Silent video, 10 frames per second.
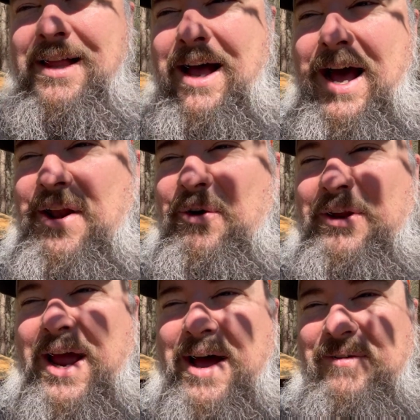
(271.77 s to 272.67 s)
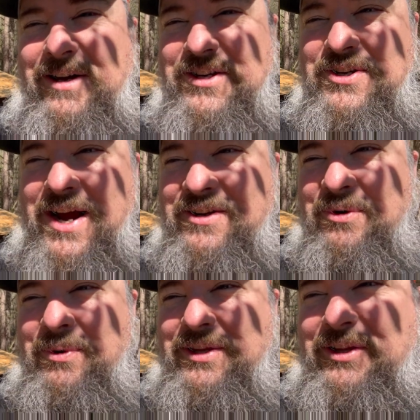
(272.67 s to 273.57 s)
I don't have a tractor
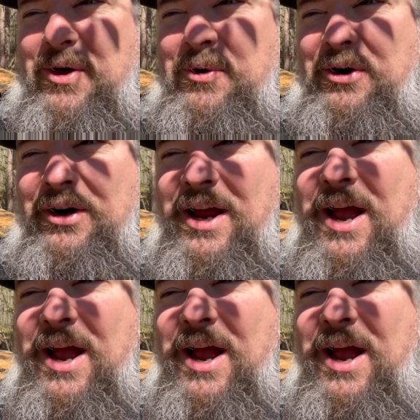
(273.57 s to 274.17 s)
with a loader.